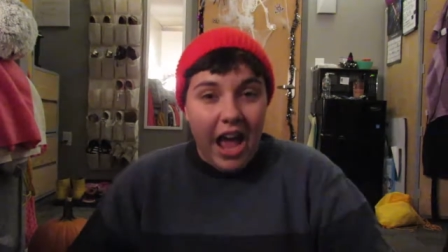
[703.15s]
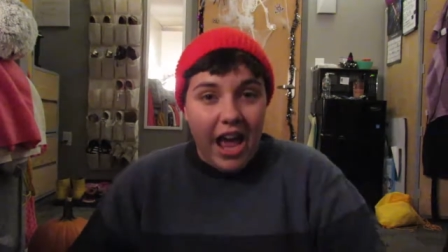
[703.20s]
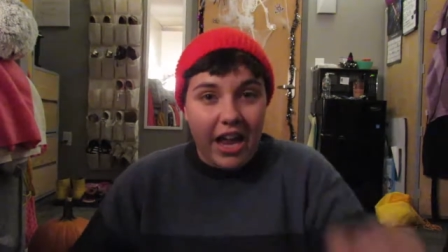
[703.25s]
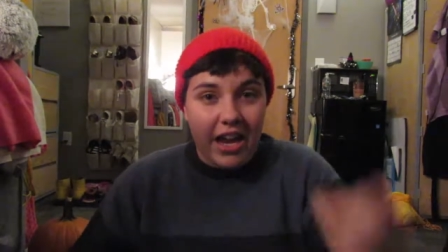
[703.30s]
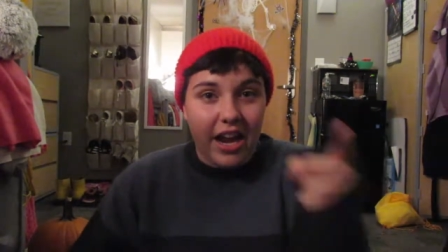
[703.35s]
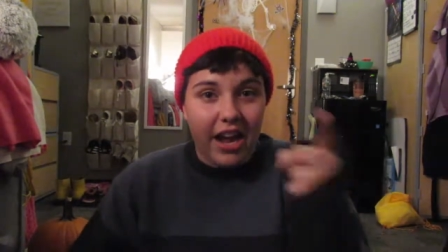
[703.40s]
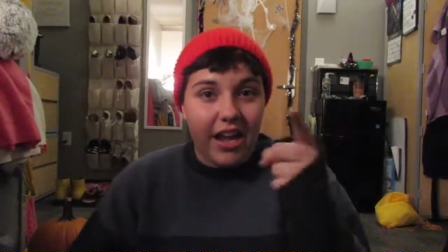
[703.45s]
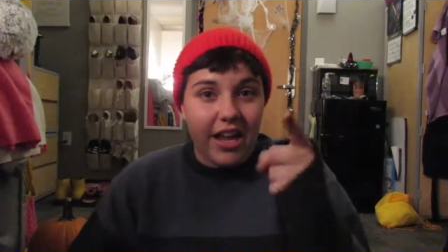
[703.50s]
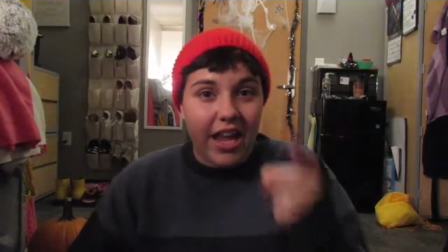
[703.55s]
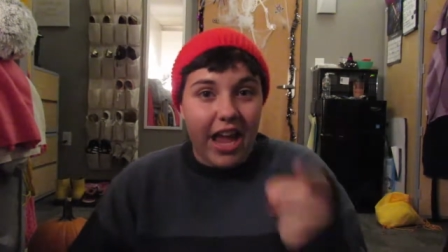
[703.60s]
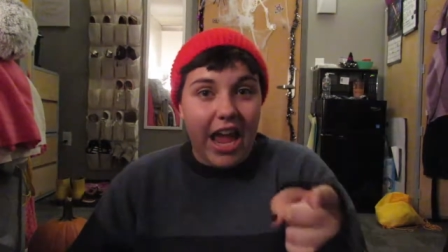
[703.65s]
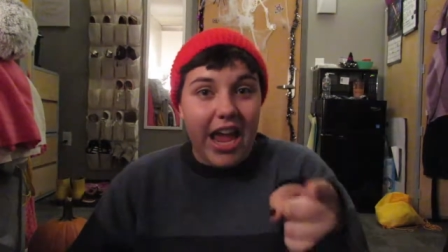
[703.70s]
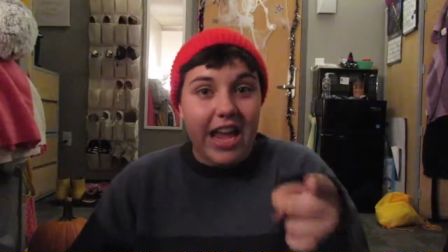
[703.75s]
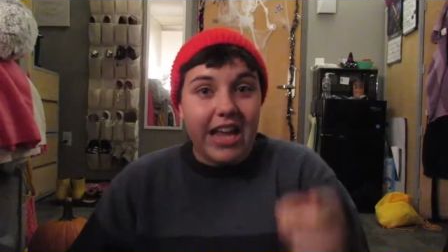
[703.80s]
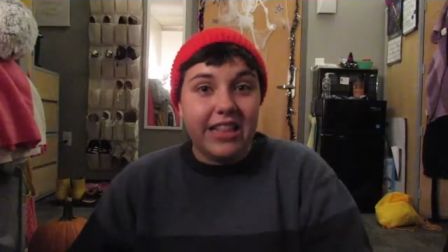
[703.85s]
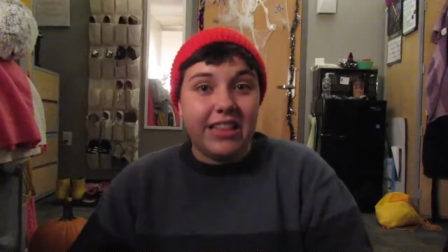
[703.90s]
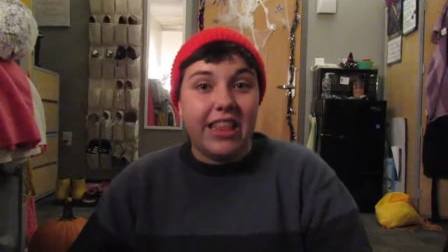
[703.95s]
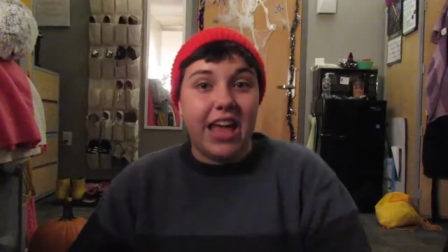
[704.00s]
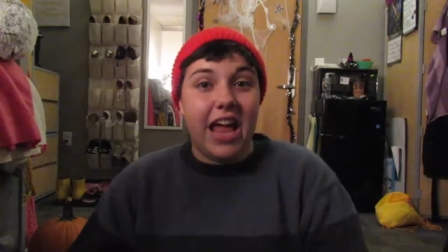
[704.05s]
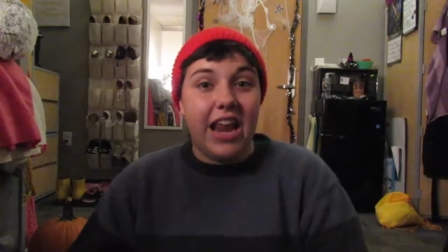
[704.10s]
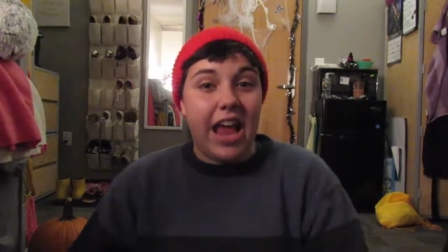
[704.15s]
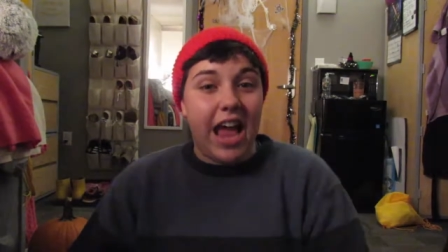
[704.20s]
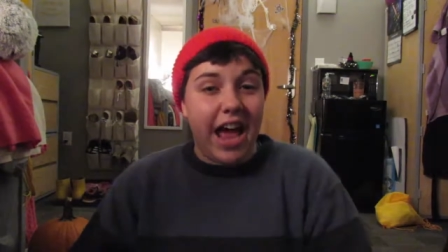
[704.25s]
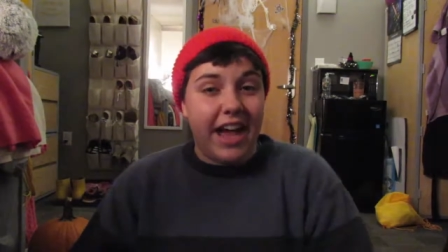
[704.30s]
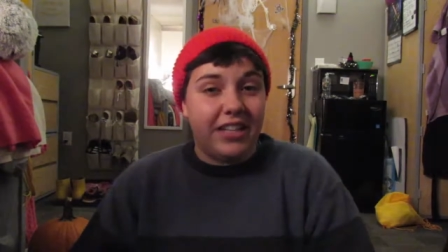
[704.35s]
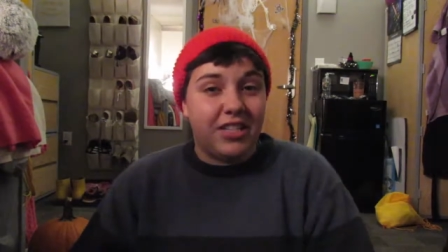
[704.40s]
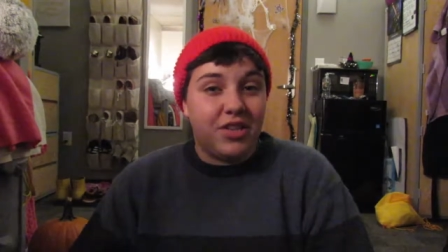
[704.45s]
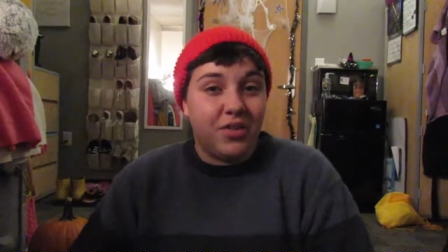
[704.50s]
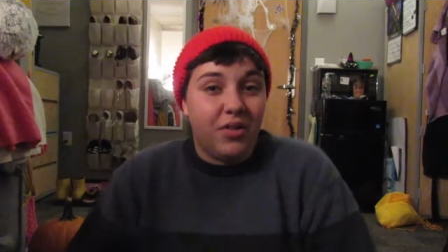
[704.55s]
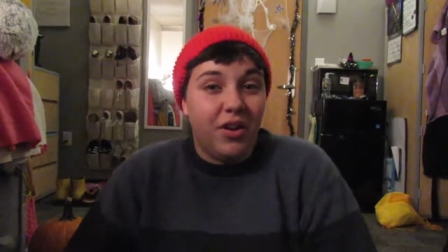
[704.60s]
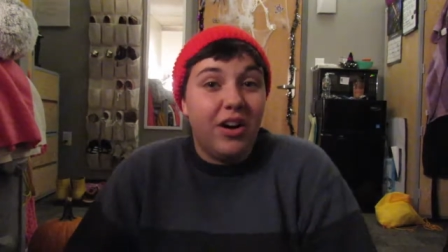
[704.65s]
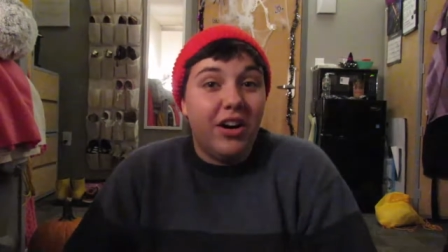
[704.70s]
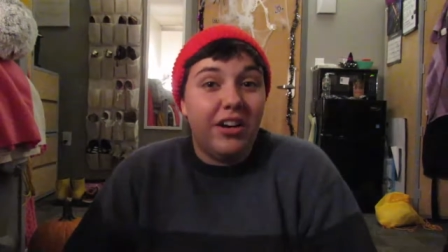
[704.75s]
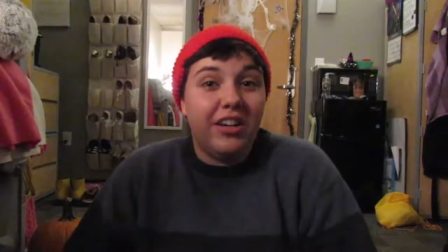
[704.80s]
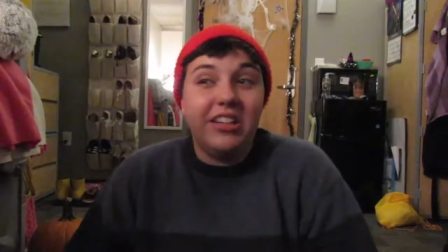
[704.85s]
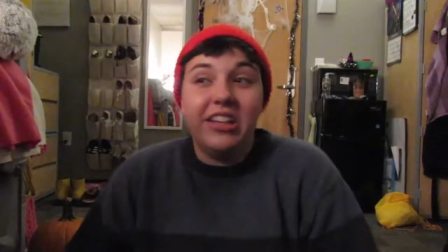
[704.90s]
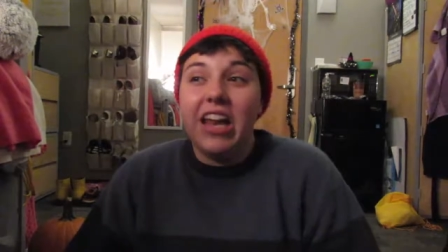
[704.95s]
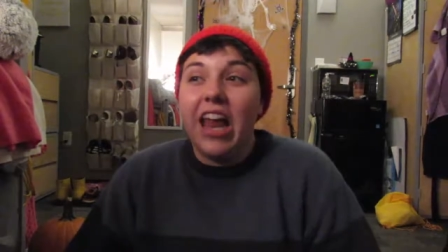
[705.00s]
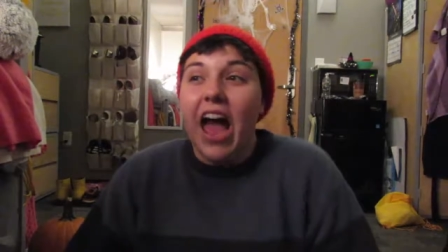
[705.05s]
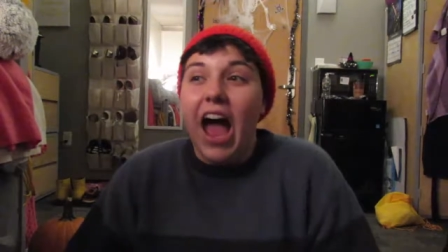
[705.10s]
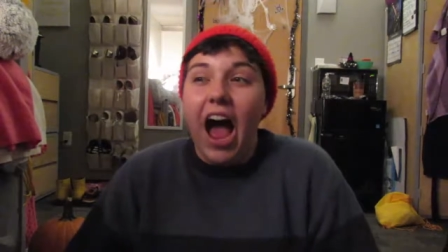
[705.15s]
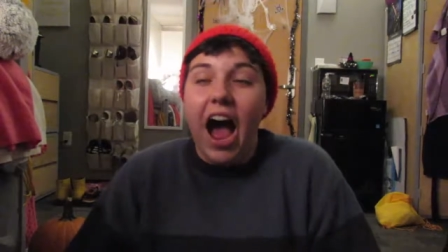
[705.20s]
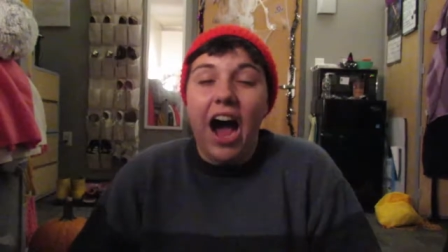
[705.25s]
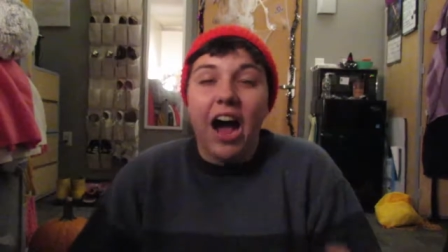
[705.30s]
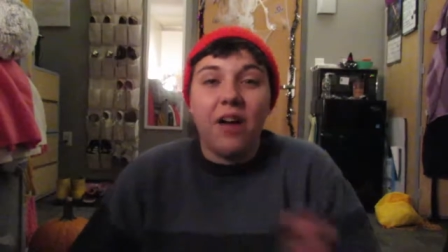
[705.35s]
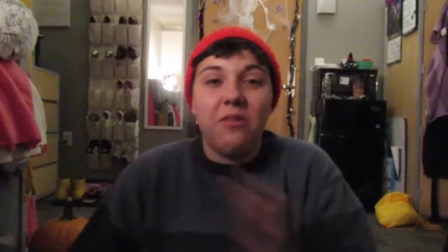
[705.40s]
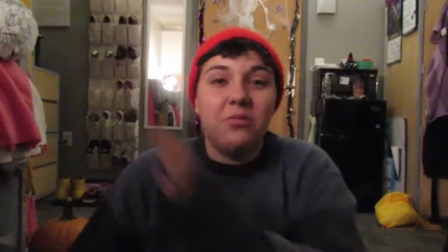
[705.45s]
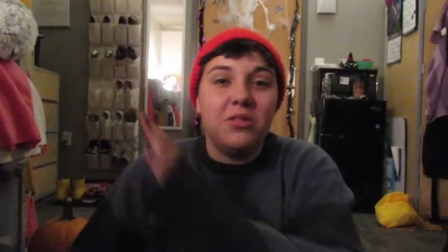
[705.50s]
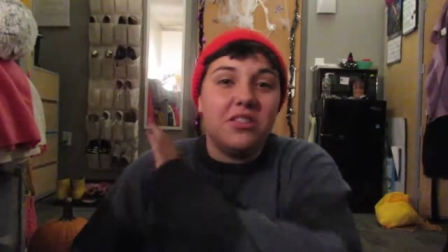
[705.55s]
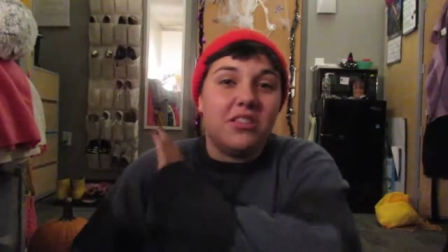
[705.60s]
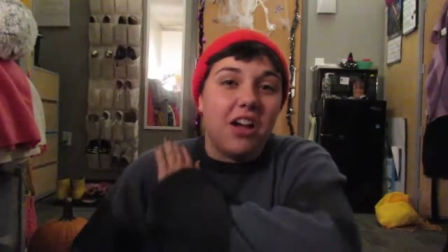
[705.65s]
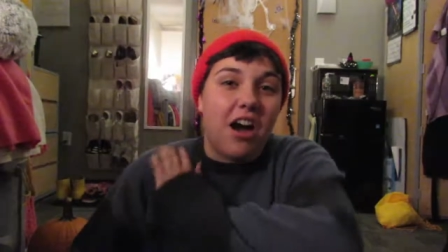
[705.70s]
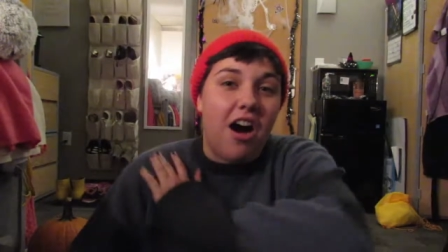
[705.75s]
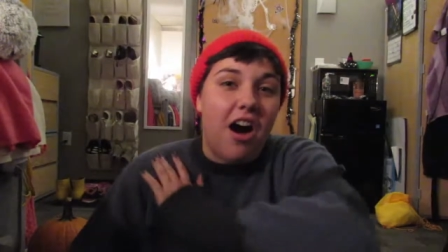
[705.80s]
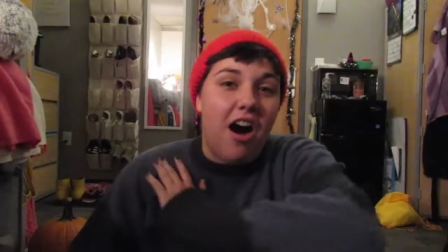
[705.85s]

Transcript: and I ate that asphalt. I was